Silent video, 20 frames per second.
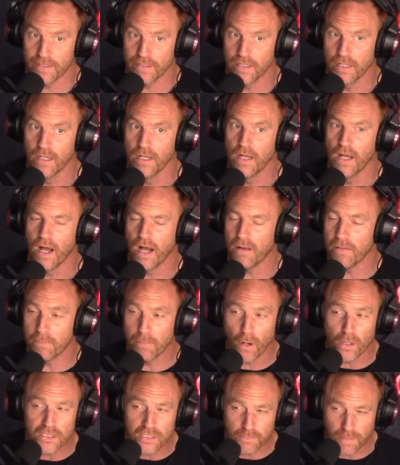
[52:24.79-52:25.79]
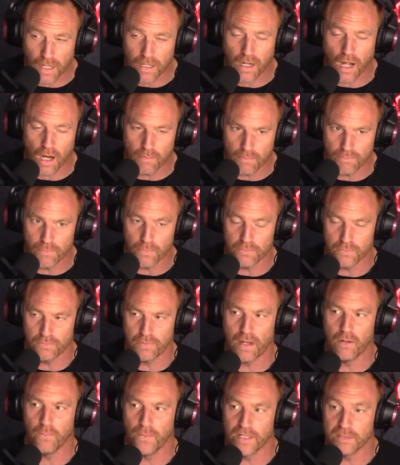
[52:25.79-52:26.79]
In, possibly, I can't remember if it was
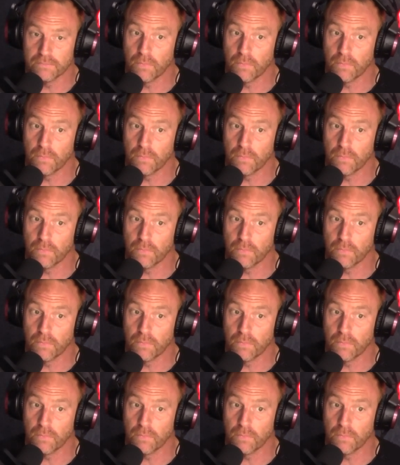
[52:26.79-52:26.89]
without wings,